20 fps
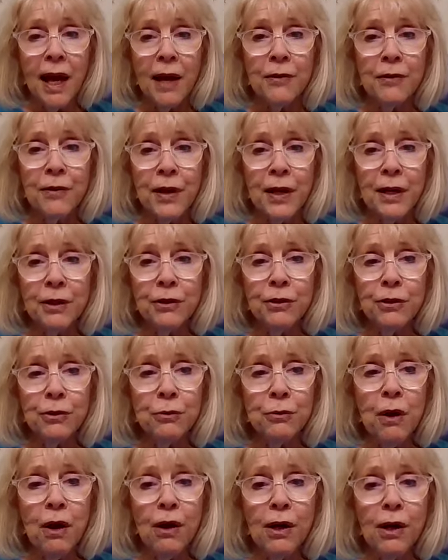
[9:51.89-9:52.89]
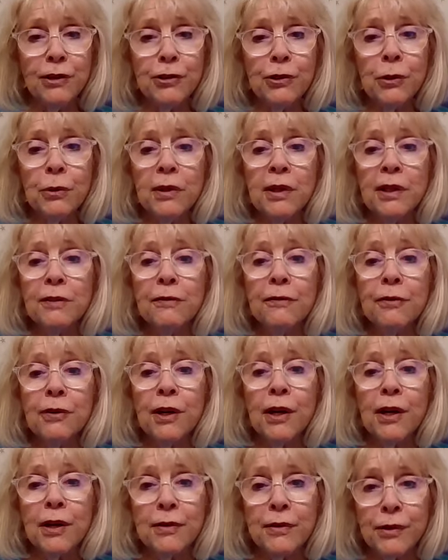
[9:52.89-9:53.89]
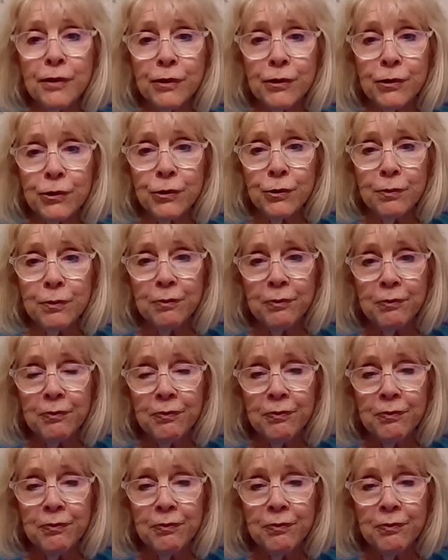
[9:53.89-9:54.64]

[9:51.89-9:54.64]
and there you are doing for others,